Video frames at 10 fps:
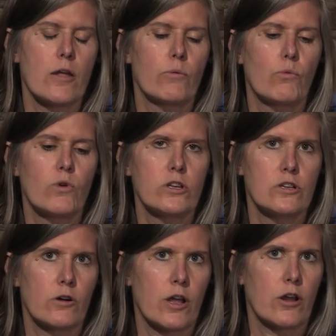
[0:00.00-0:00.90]
a,
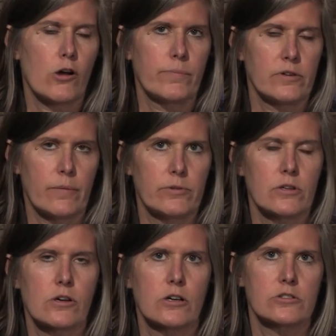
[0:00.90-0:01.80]
window had opened up in
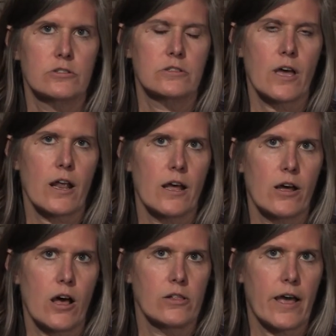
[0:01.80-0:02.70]
the culture
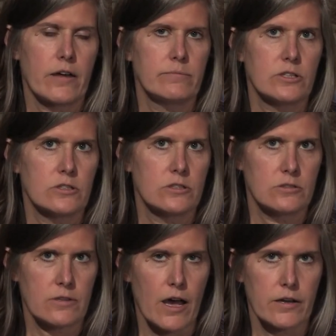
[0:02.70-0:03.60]
that allowed me to
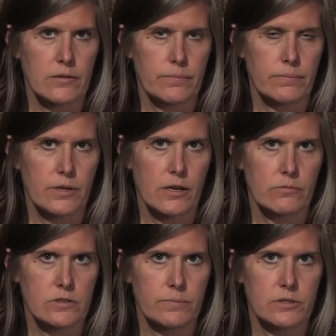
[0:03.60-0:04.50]
do that. And, and, it
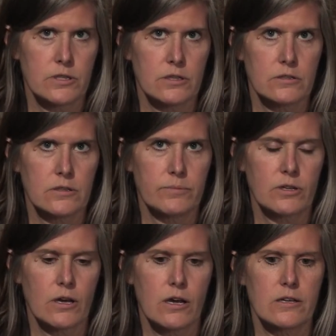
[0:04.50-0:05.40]
was particularly
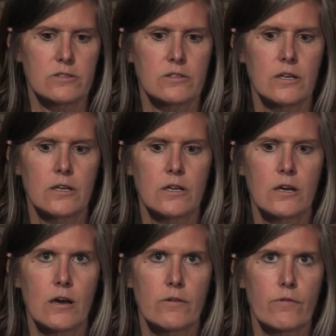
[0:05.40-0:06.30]
because
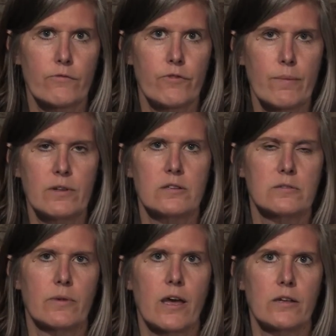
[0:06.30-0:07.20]

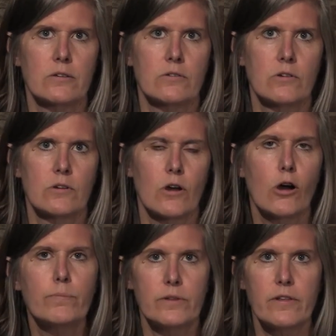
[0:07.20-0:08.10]
feminism had
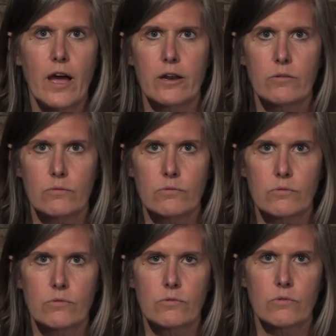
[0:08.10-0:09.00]
opened that,
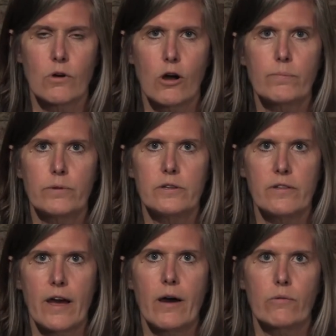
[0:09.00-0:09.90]

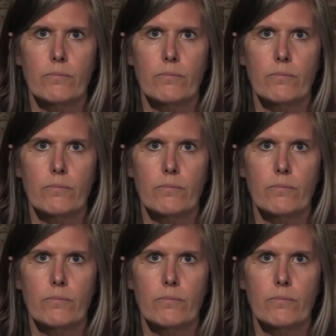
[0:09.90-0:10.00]
opened that